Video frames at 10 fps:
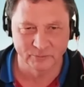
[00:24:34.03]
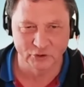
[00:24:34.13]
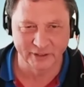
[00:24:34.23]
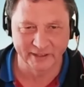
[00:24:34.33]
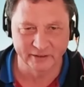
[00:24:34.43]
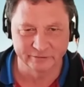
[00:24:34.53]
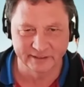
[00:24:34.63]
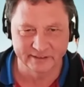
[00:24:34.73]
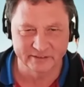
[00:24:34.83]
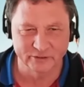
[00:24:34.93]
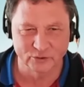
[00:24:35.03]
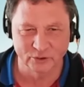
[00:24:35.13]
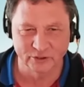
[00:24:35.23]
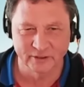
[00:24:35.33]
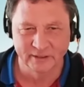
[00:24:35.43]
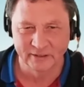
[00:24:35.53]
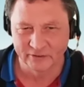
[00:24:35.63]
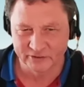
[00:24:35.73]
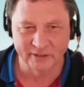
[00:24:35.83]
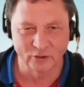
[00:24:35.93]
creative tests, and so on,
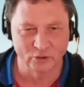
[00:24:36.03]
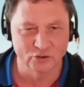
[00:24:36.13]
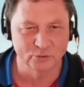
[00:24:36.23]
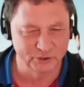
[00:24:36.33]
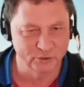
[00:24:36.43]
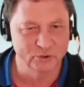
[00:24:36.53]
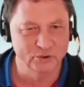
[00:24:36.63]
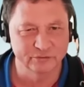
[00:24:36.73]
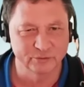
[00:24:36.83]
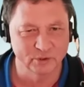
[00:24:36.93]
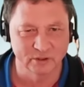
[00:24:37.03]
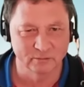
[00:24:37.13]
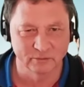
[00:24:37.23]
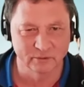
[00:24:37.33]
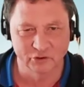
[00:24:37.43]
this can also be used for